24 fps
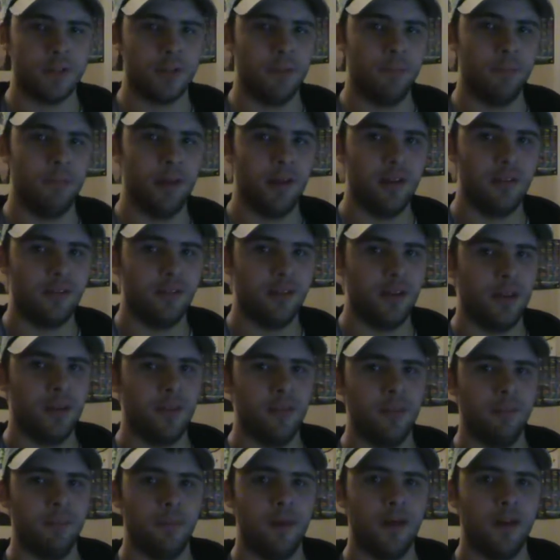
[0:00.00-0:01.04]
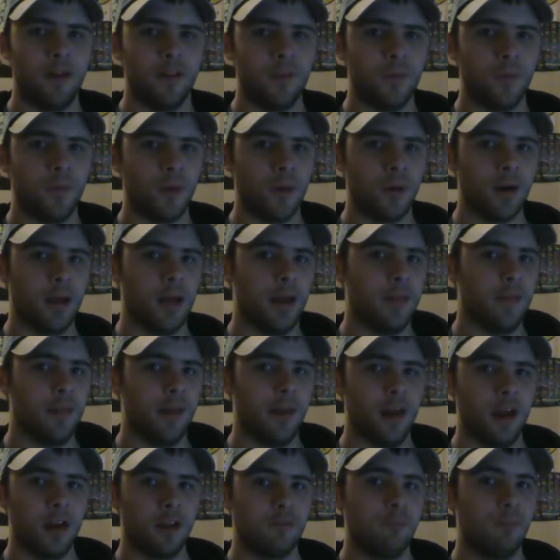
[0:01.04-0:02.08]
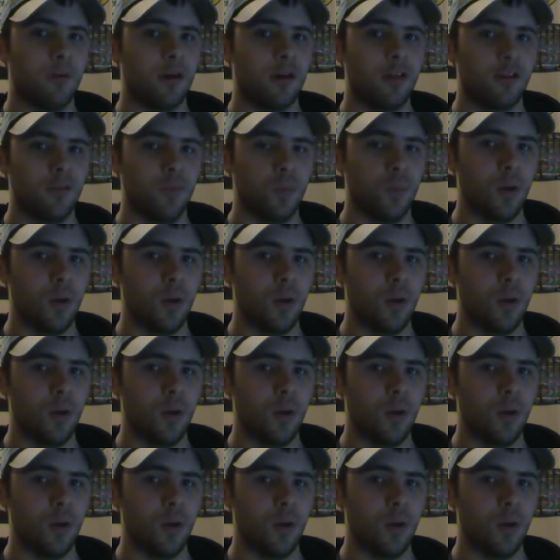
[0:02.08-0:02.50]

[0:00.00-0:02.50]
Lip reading: the PC, the PS4, and the Xbox